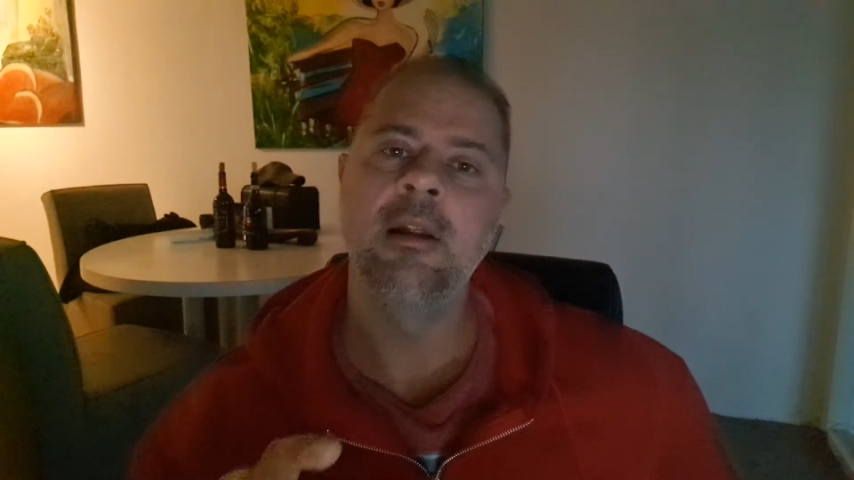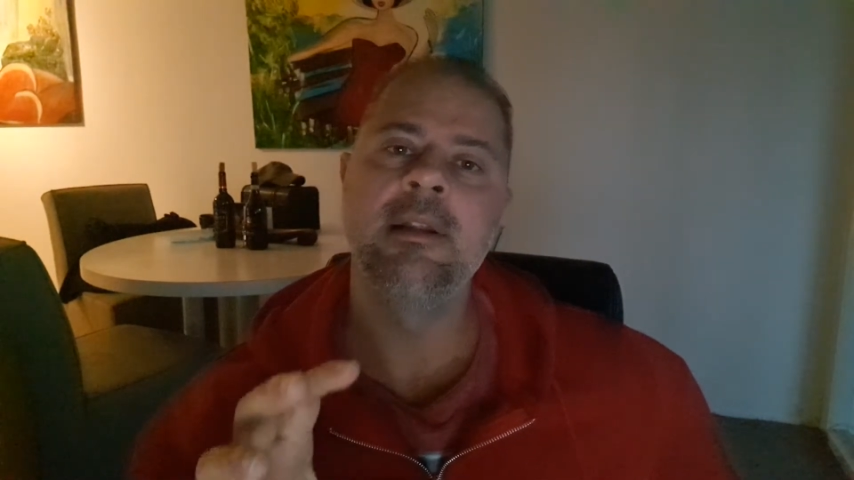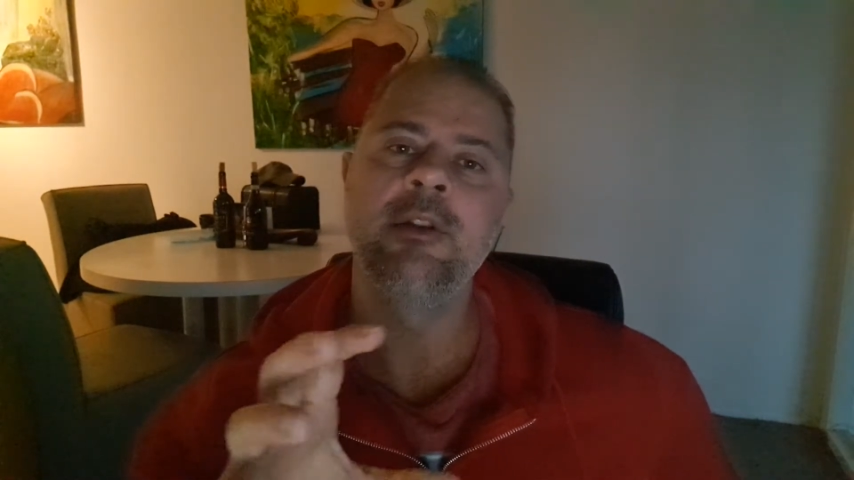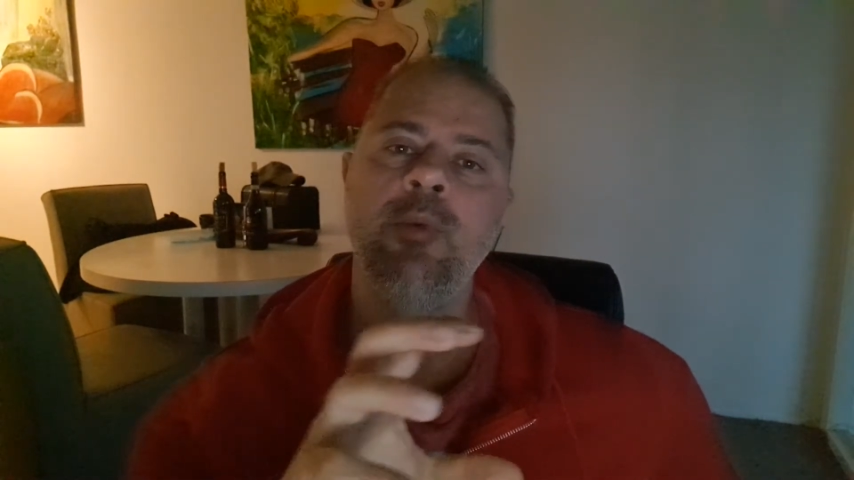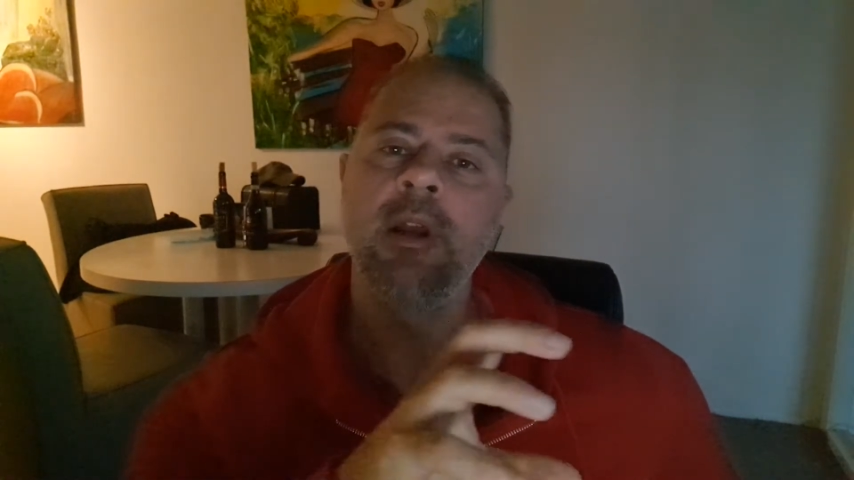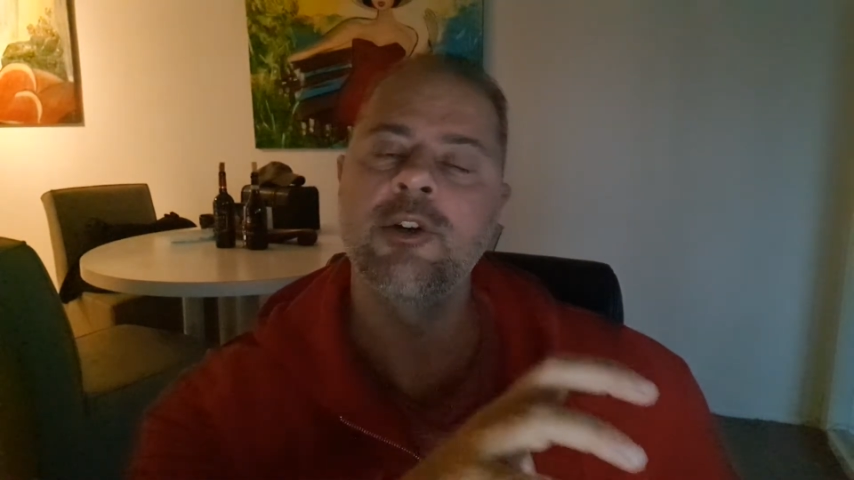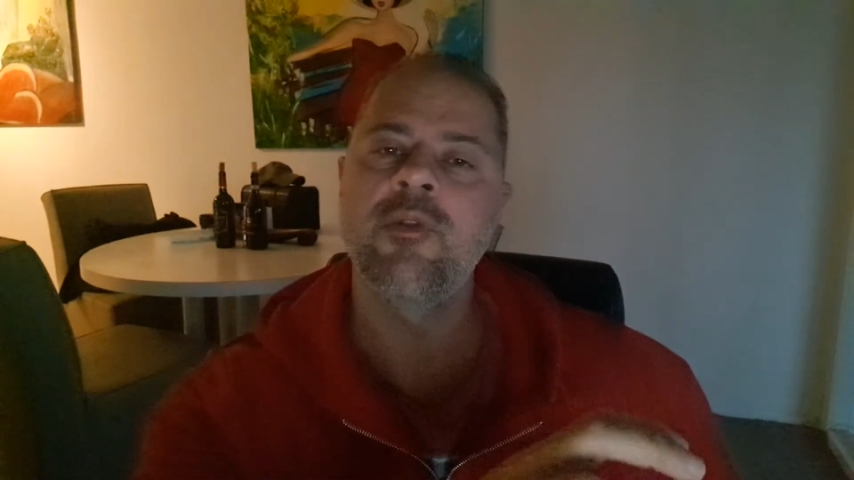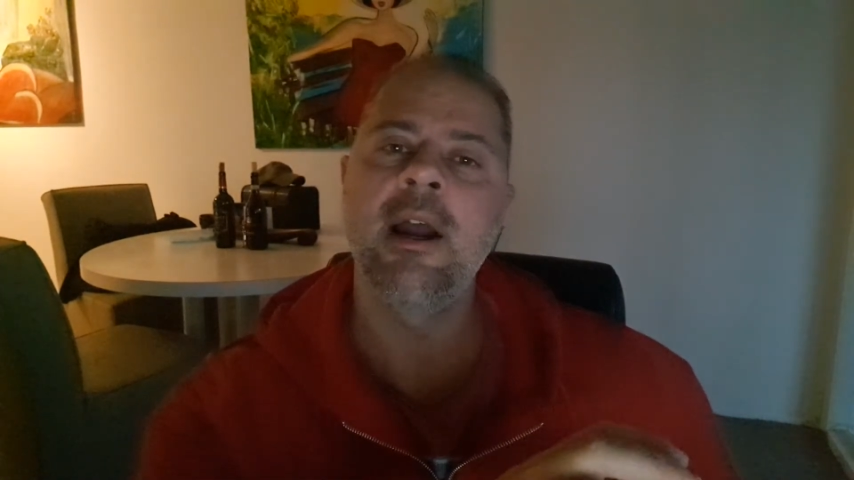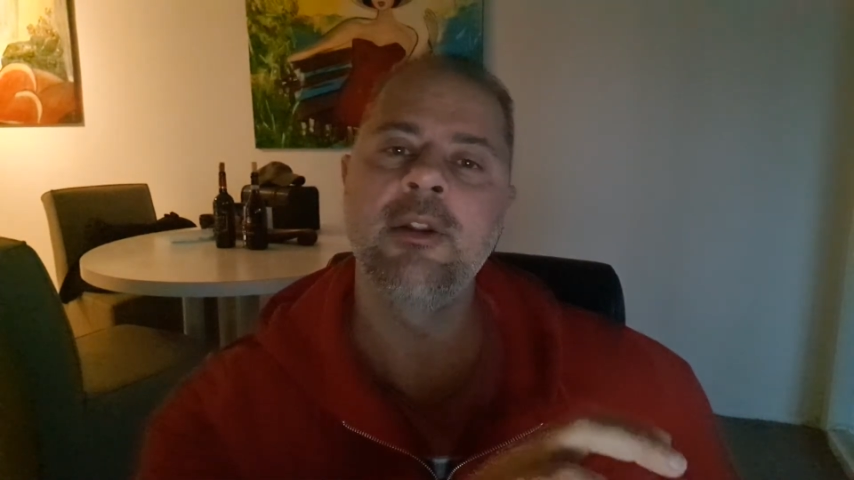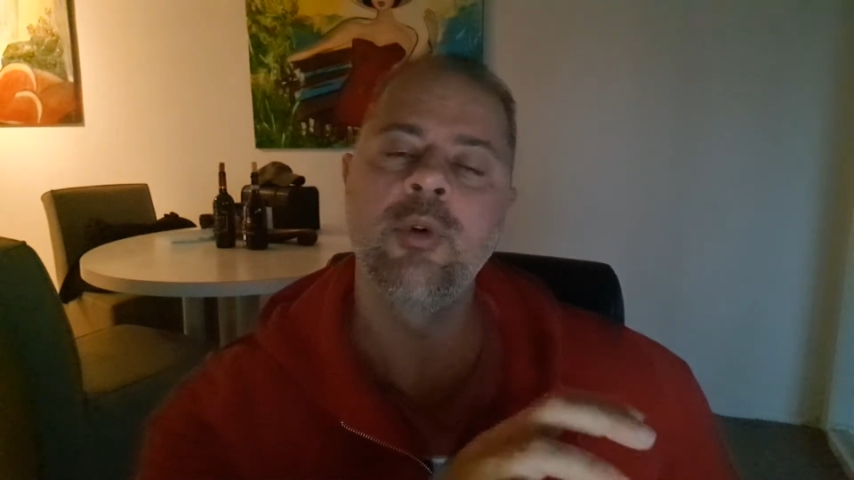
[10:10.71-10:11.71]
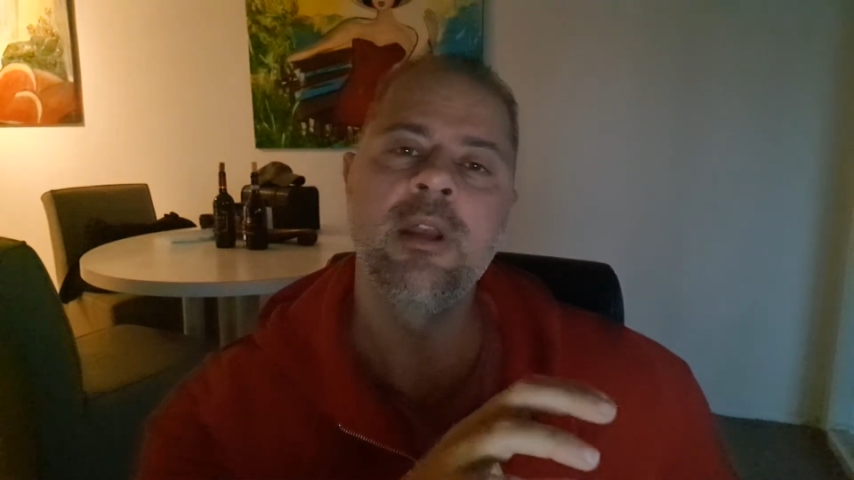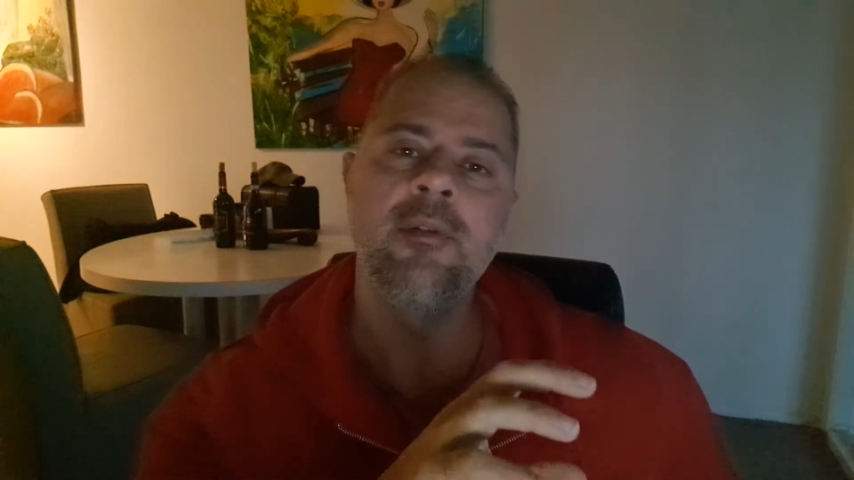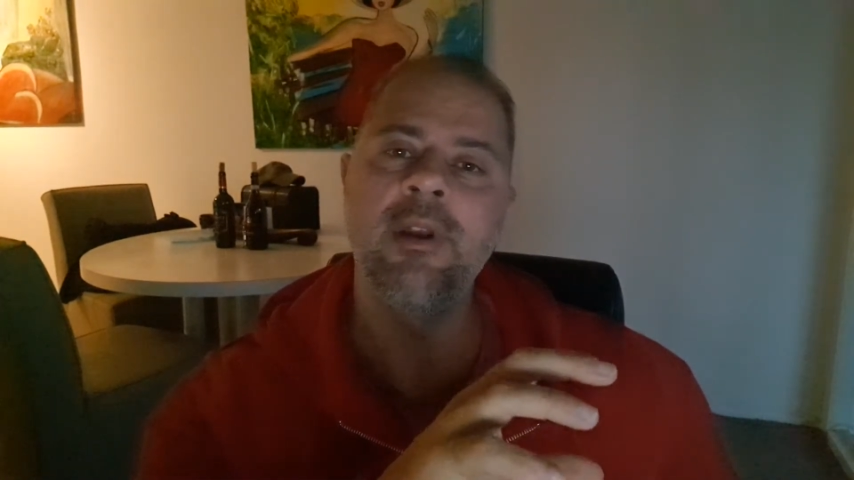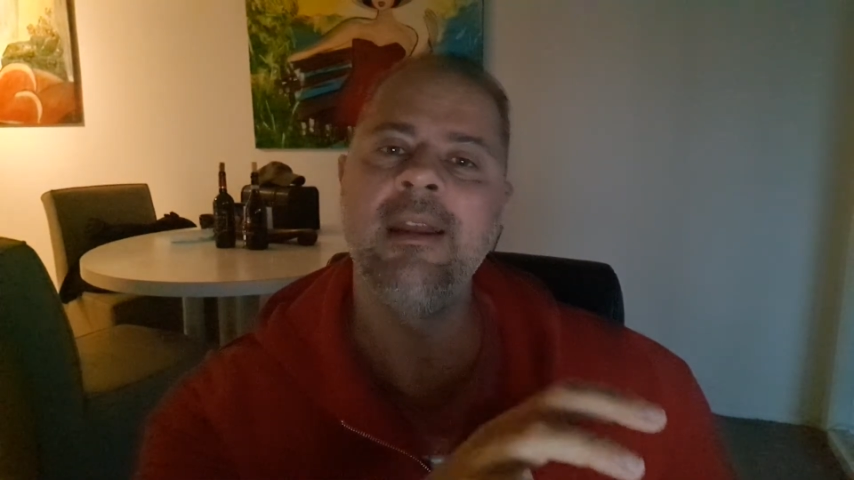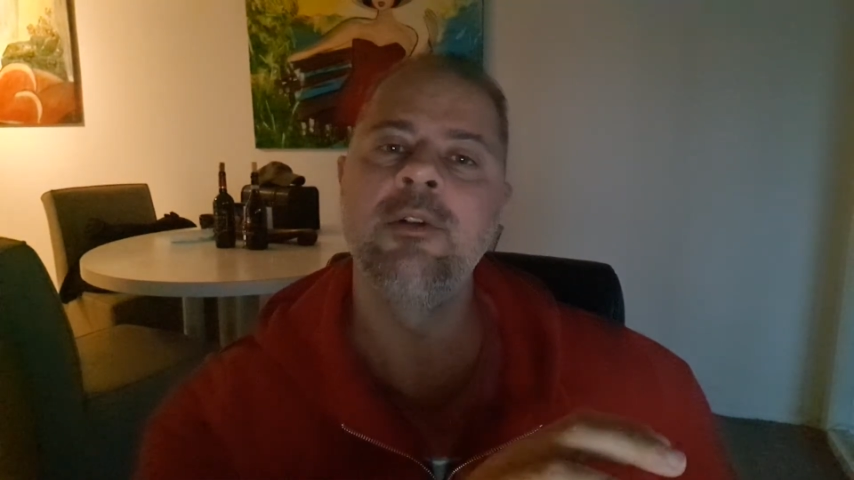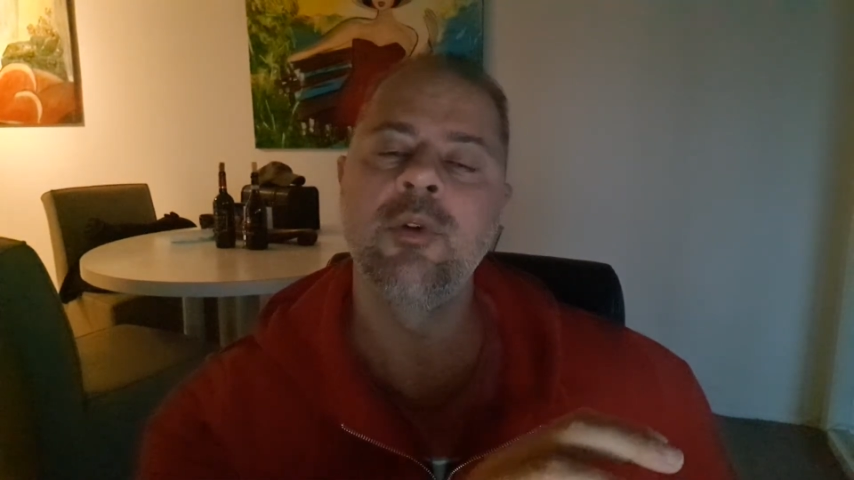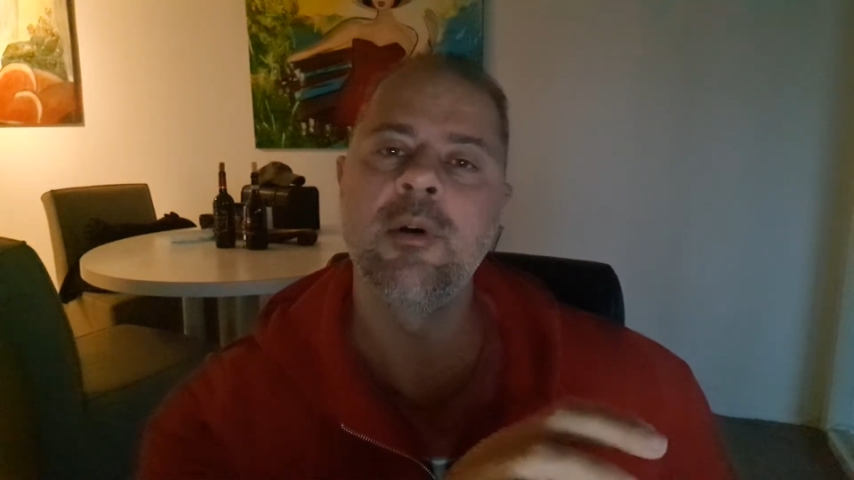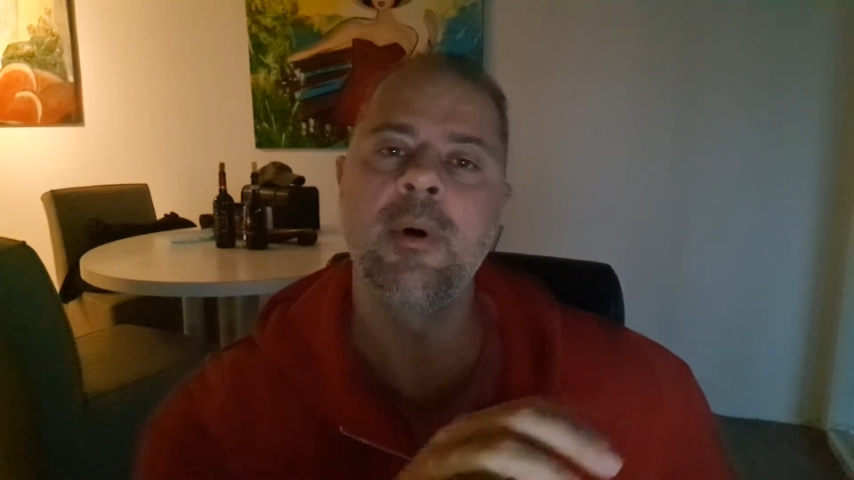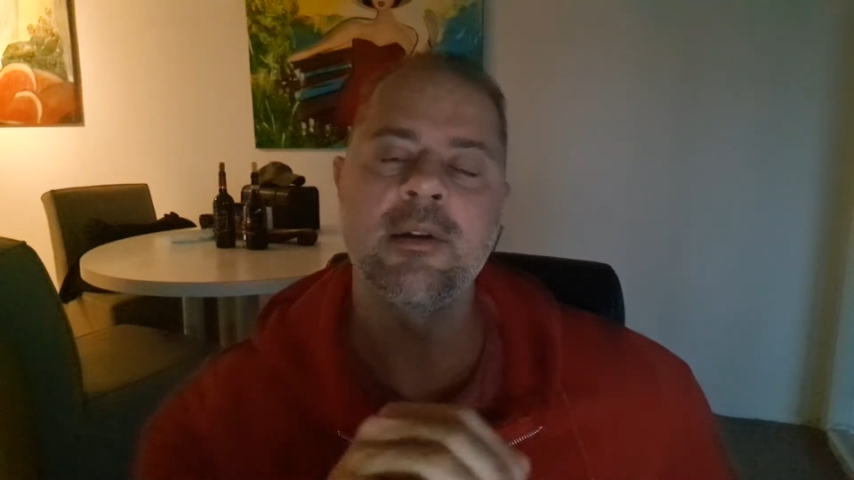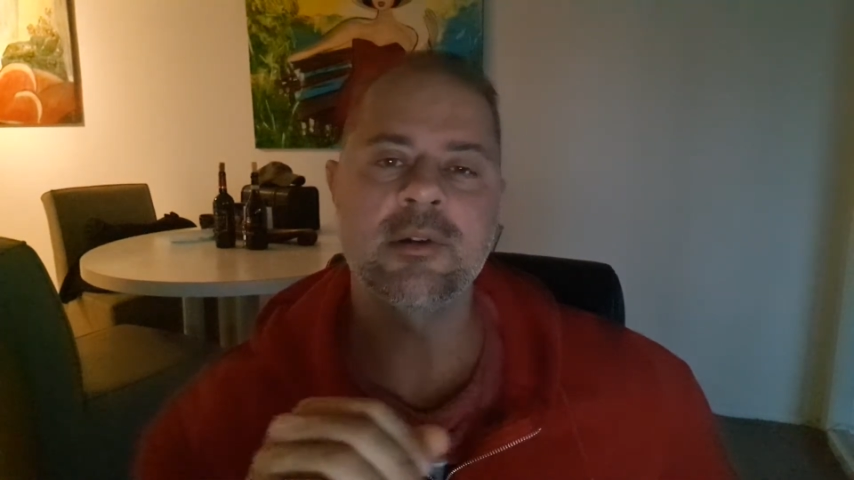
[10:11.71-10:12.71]
that we are trying to give into
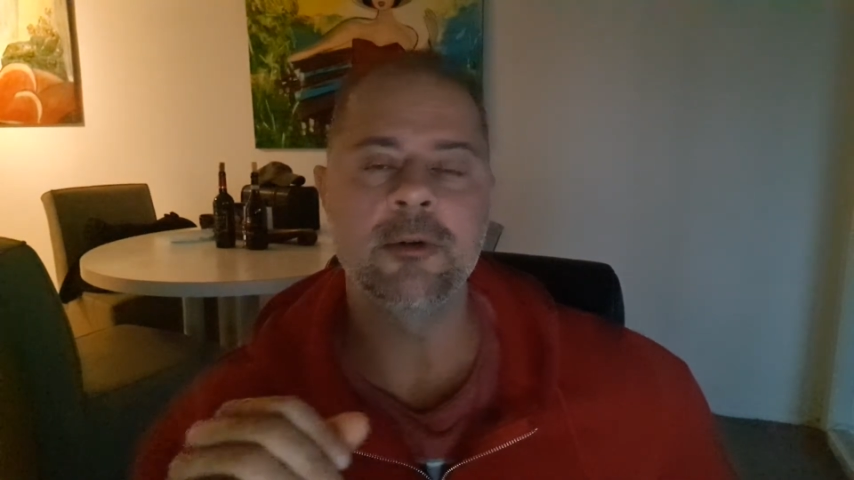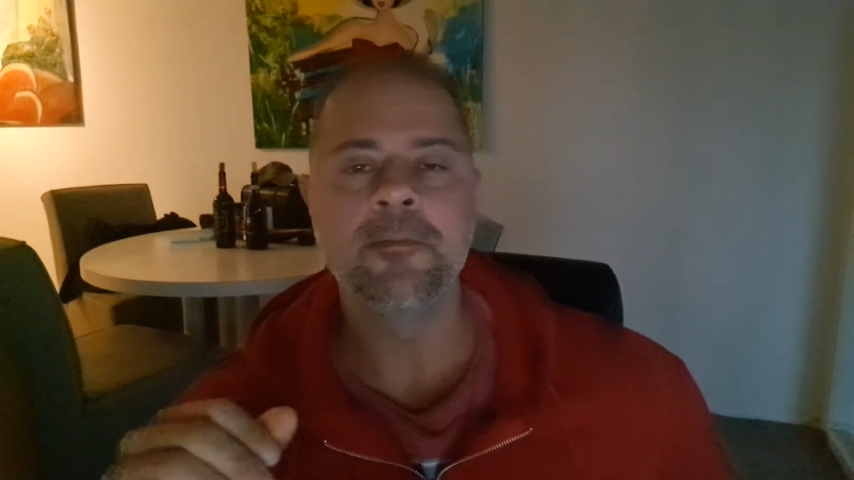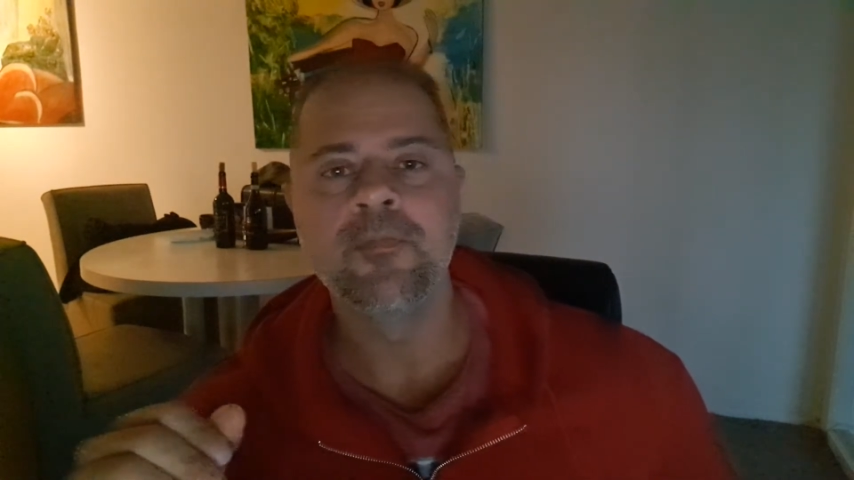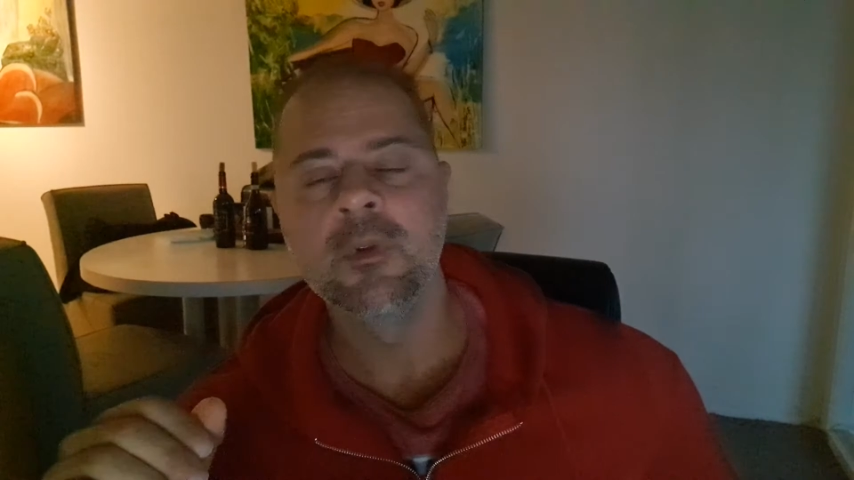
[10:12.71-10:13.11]
the muscle.